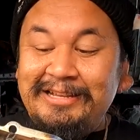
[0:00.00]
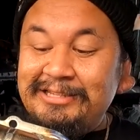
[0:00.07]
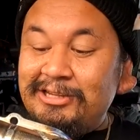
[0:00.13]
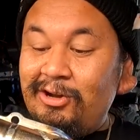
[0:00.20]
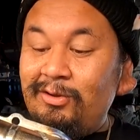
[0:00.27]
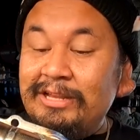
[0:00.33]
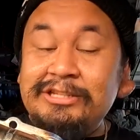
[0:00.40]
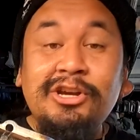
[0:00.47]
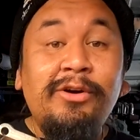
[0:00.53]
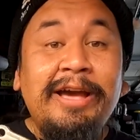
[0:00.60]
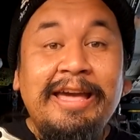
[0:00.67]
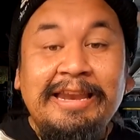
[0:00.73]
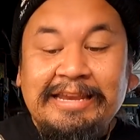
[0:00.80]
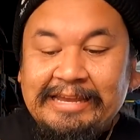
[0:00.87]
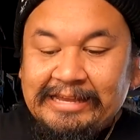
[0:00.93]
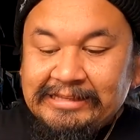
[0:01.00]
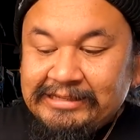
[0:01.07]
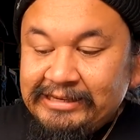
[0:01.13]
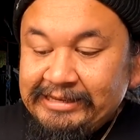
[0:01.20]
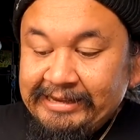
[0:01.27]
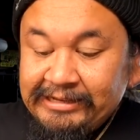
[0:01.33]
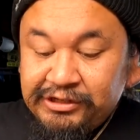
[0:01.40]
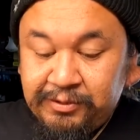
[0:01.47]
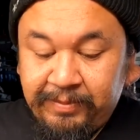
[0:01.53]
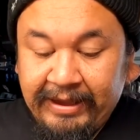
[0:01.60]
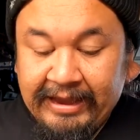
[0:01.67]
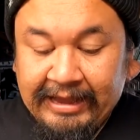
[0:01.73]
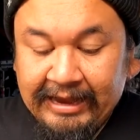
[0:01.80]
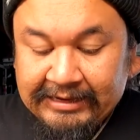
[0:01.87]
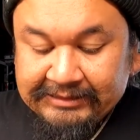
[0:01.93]
So let's go ahead and get into the engine
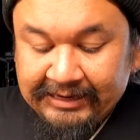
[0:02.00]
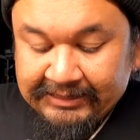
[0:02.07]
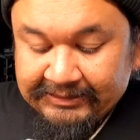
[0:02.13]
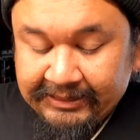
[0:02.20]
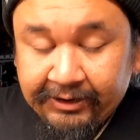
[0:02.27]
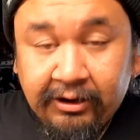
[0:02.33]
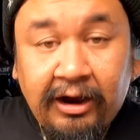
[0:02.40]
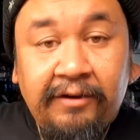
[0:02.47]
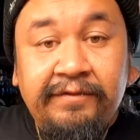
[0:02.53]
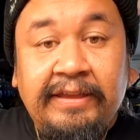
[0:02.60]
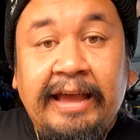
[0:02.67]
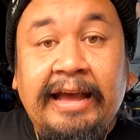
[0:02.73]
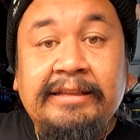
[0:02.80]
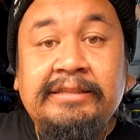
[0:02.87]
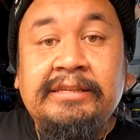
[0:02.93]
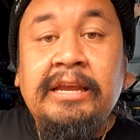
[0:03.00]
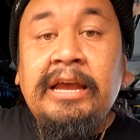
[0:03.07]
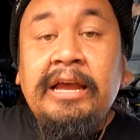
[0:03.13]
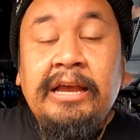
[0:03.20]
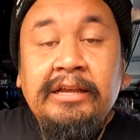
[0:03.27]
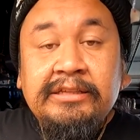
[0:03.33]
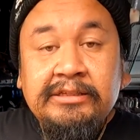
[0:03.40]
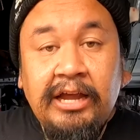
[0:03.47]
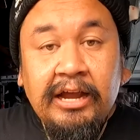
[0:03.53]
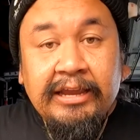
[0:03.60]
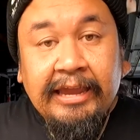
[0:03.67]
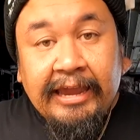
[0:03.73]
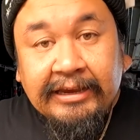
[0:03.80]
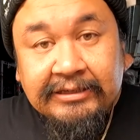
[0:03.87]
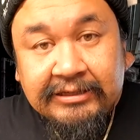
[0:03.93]
bay, guys, and tear off that
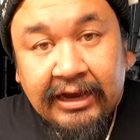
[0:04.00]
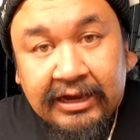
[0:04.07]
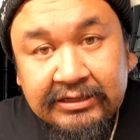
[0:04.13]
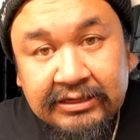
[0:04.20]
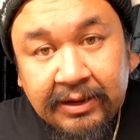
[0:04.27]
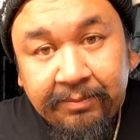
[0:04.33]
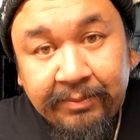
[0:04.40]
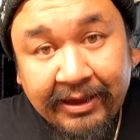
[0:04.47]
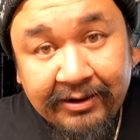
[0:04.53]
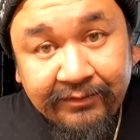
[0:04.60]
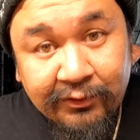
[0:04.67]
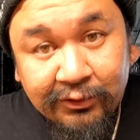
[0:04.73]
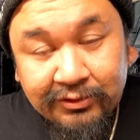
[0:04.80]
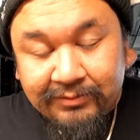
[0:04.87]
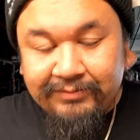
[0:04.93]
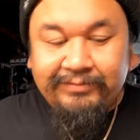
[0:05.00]
stock exhaust manifold.